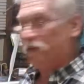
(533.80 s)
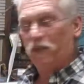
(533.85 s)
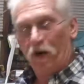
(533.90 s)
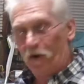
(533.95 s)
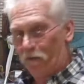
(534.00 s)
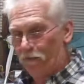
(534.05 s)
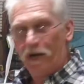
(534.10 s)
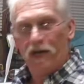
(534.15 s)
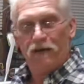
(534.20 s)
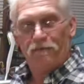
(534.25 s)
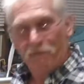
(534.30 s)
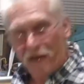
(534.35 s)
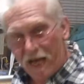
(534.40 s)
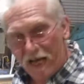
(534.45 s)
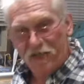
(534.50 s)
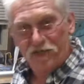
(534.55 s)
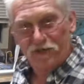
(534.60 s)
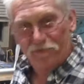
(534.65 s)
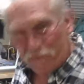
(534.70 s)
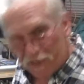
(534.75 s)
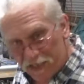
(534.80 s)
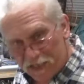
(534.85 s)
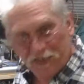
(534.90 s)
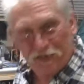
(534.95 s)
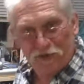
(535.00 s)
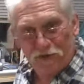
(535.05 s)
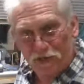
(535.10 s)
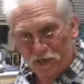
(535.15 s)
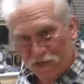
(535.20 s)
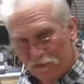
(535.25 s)
don't make magic
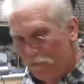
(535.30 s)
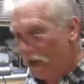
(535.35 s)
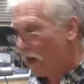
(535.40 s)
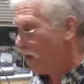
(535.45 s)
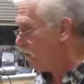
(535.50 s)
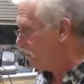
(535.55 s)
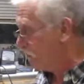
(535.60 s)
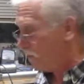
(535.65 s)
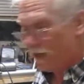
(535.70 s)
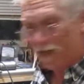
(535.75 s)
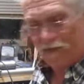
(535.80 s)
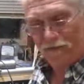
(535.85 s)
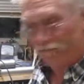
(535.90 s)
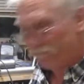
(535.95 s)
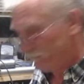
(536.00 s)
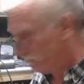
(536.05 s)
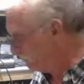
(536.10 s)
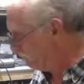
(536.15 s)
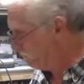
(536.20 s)
mystery smoke, well,